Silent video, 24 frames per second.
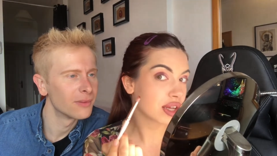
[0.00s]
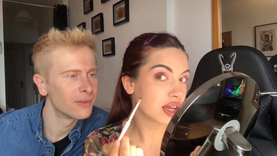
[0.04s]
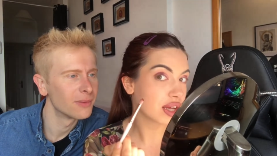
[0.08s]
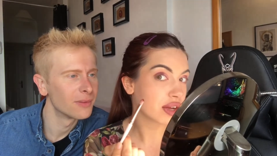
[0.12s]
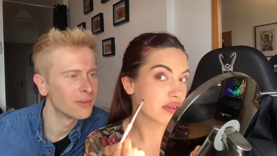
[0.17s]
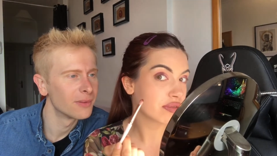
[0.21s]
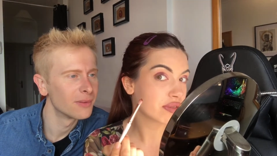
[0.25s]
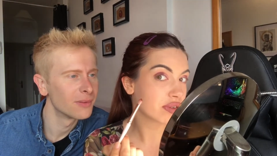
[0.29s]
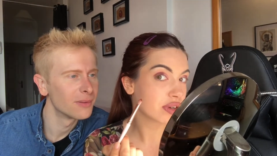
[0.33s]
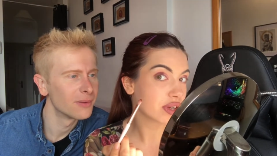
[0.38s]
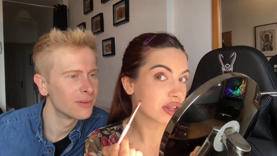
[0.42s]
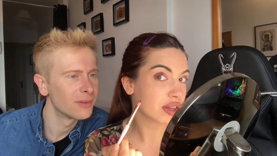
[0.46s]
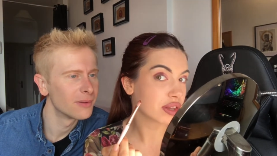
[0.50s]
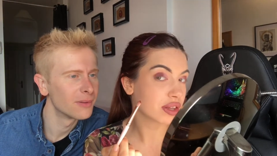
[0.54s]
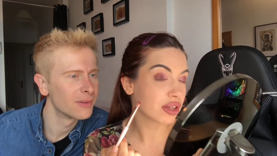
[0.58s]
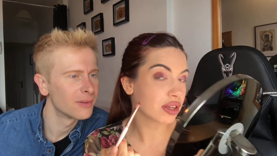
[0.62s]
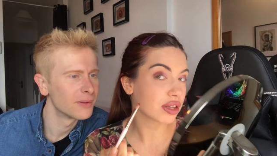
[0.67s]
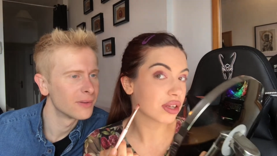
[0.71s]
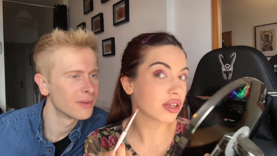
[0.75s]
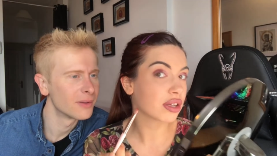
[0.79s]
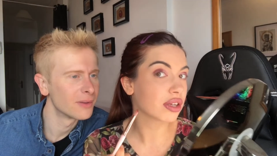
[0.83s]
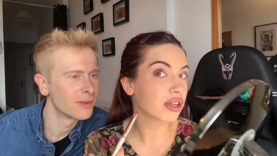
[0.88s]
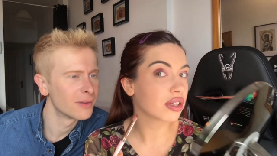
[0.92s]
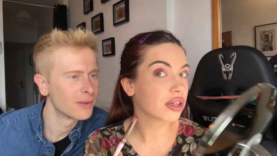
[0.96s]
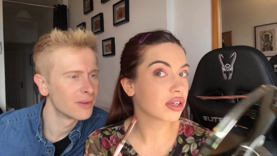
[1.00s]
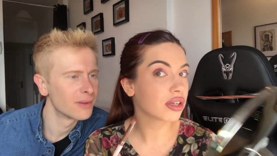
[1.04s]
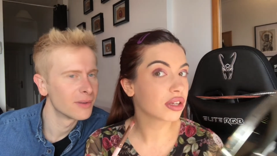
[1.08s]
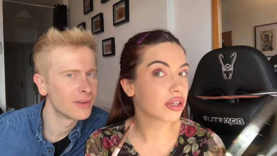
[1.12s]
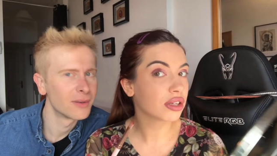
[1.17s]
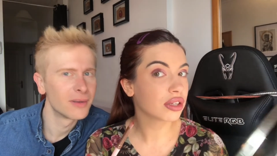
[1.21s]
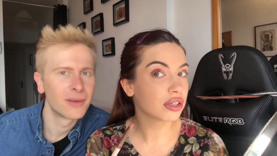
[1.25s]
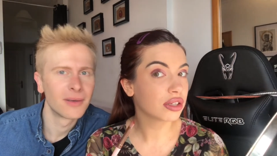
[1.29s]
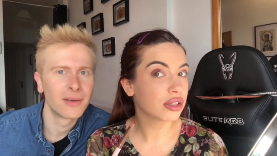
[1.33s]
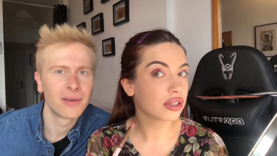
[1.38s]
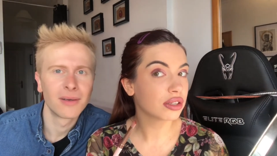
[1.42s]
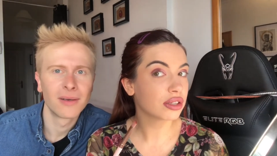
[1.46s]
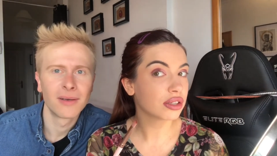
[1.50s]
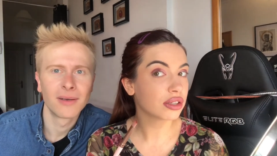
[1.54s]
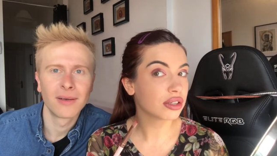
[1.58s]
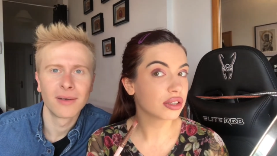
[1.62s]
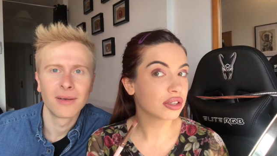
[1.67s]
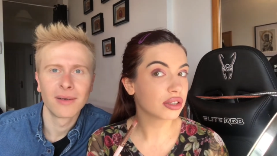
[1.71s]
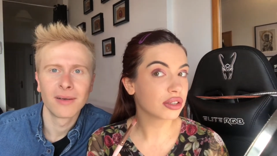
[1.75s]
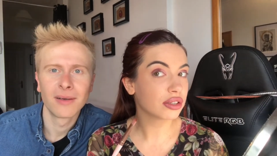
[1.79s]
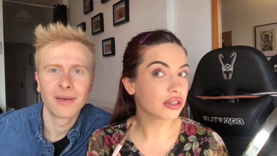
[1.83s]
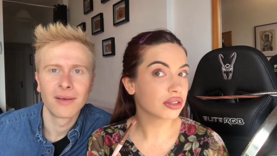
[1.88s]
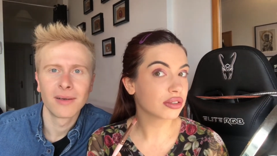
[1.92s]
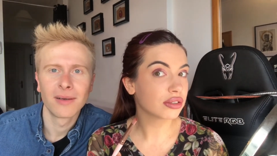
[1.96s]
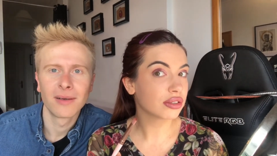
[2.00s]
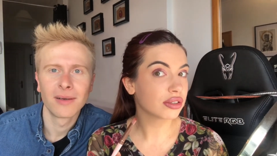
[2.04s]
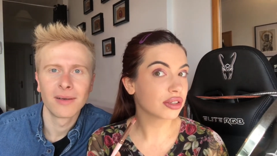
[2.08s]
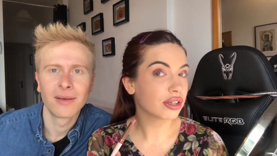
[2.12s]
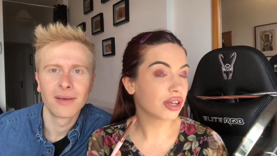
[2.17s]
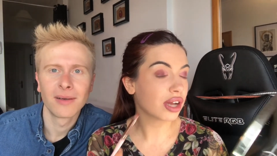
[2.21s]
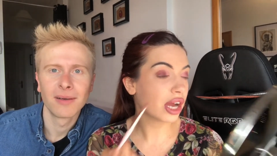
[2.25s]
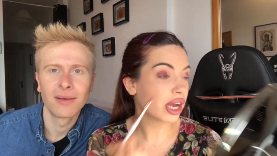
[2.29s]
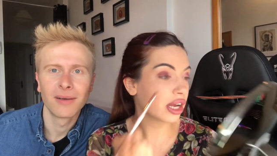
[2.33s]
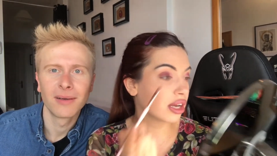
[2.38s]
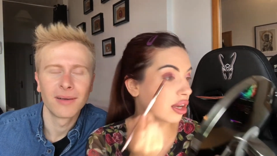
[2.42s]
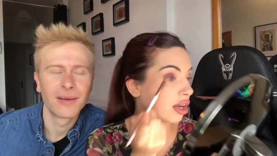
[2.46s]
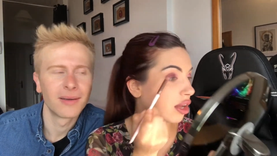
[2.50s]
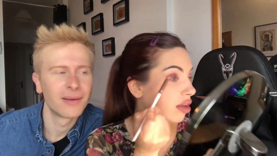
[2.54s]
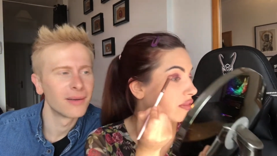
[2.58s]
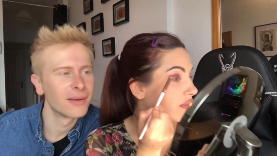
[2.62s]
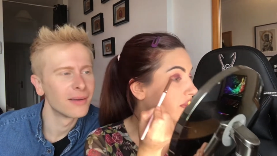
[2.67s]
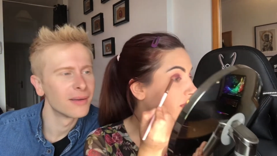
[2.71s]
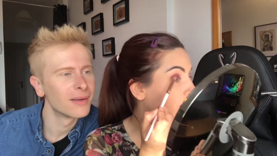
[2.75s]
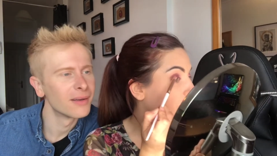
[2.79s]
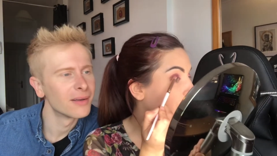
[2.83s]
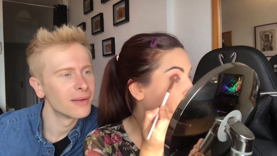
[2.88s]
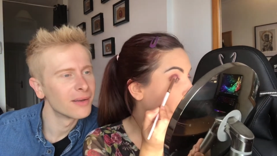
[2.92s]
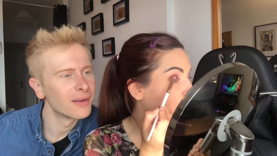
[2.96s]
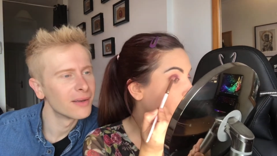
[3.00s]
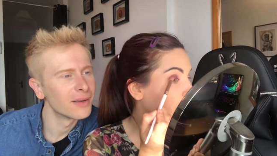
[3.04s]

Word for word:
Speaker 1: everything. I love it.